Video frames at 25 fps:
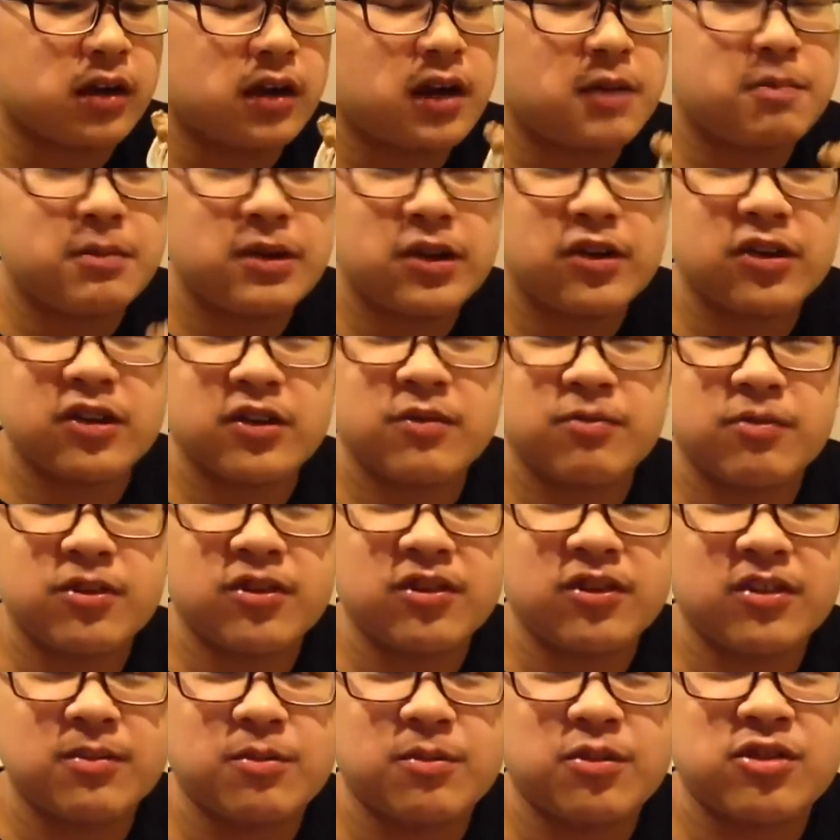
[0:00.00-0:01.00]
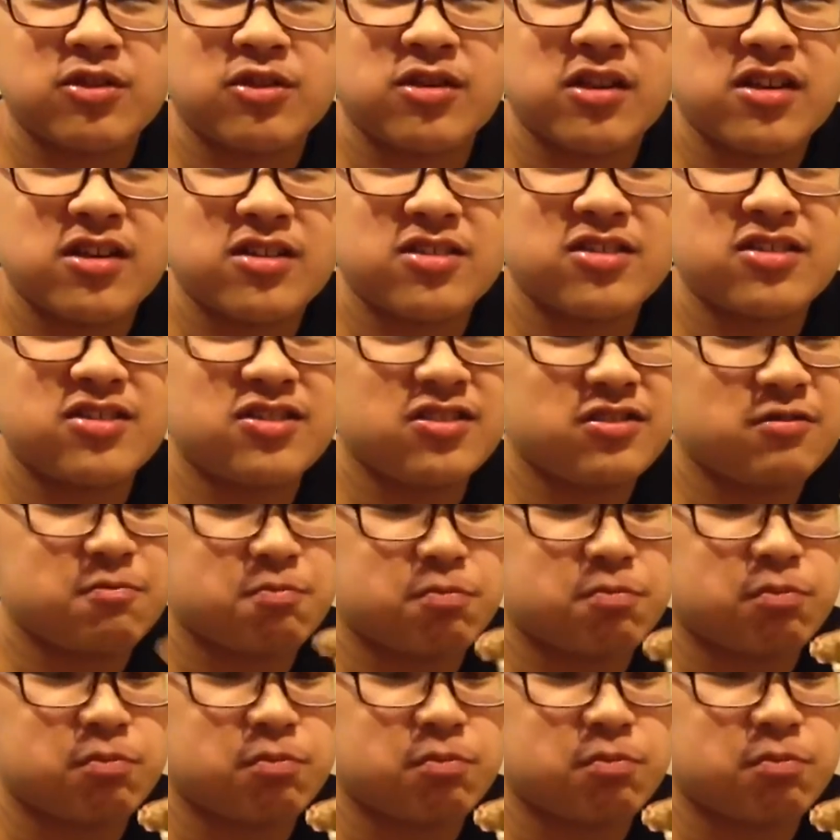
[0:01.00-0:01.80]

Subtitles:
American version of sausage.